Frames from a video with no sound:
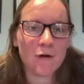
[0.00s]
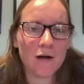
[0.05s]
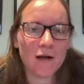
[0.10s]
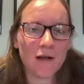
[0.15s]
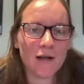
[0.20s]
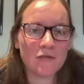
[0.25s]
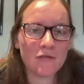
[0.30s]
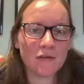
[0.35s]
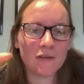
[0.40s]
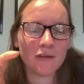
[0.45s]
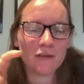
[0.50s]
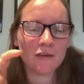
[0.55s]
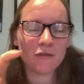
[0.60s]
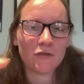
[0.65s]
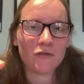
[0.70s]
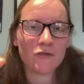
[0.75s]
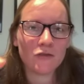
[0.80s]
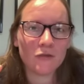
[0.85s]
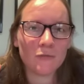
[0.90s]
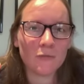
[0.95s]
But if there's
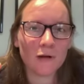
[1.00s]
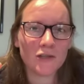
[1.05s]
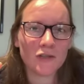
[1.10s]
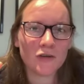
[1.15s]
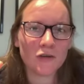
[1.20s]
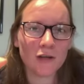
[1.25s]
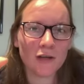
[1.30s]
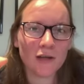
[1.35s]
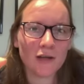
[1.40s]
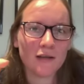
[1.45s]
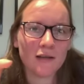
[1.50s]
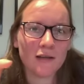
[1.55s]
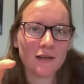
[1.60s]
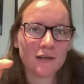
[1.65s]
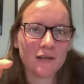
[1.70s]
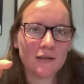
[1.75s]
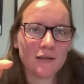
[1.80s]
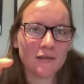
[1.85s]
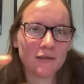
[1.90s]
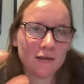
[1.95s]
too much on it,
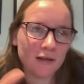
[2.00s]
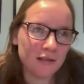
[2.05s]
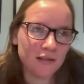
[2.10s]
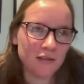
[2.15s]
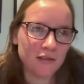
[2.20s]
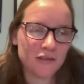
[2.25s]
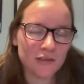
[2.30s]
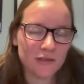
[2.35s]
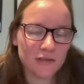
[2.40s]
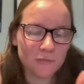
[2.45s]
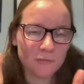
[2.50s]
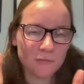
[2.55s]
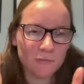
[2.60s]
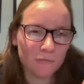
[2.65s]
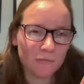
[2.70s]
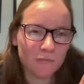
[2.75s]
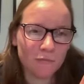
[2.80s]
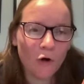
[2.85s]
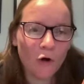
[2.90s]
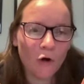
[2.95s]
it just
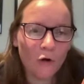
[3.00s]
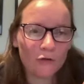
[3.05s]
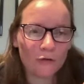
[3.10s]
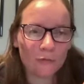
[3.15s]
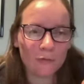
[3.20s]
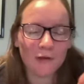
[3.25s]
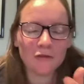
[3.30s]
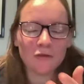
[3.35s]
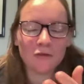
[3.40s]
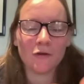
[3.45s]
halts me.